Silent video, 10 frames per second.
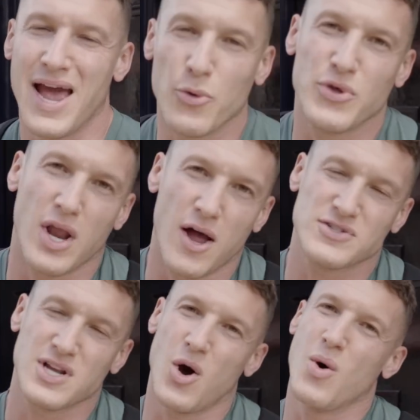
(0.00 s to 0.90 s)
healthy
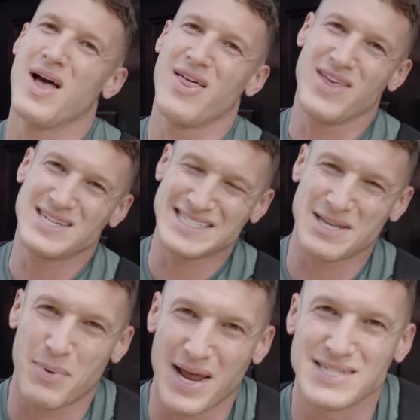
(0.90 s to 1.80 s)
lifestyle, this is
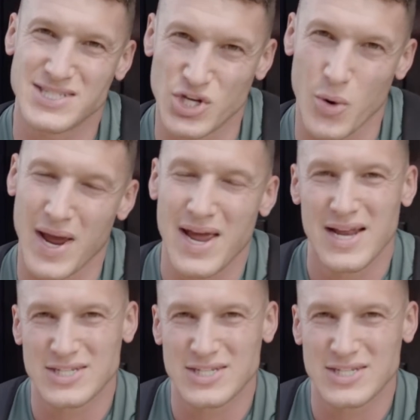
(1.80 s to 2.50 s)
the place to do it.